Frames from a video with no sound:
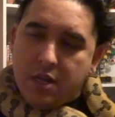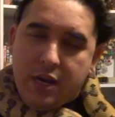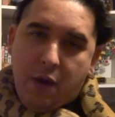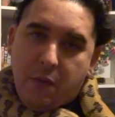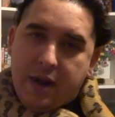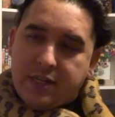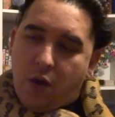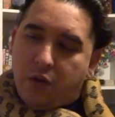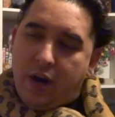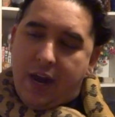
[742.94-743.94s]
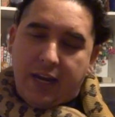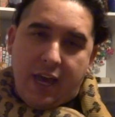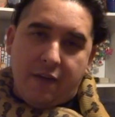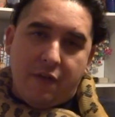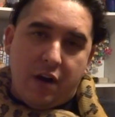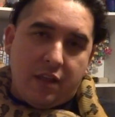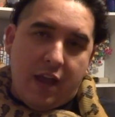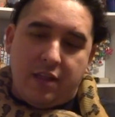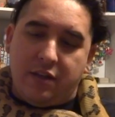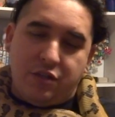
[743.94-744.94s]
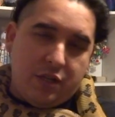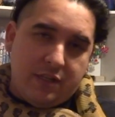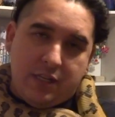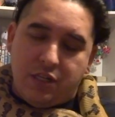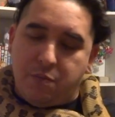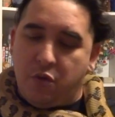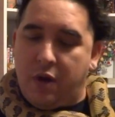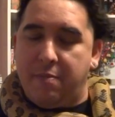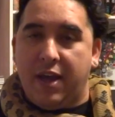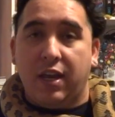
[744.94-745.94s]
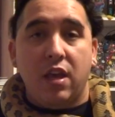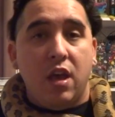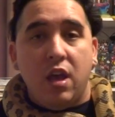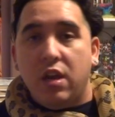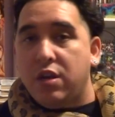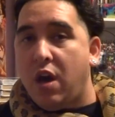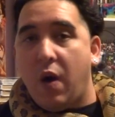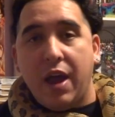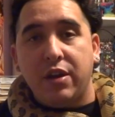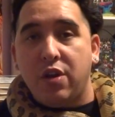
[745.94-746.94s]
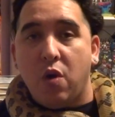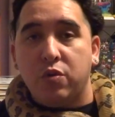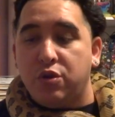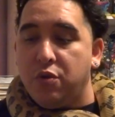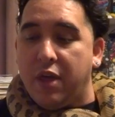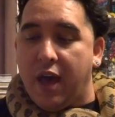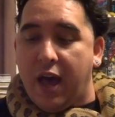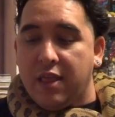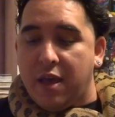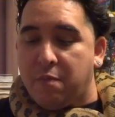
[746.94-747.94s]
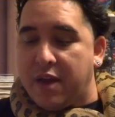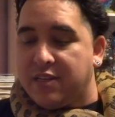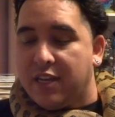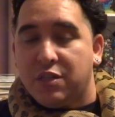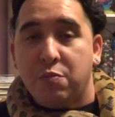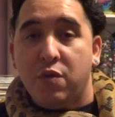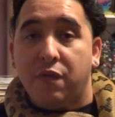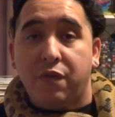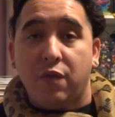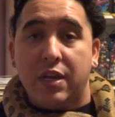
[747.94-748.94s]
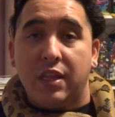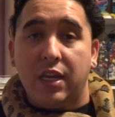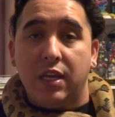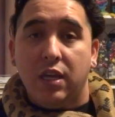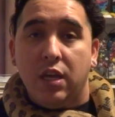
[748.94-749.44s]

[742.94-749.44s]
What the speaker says: Now, when I say hold her head, I got it very lightly. As you can see, she pulled right back. No, I don't do that. I let my snakes move freely.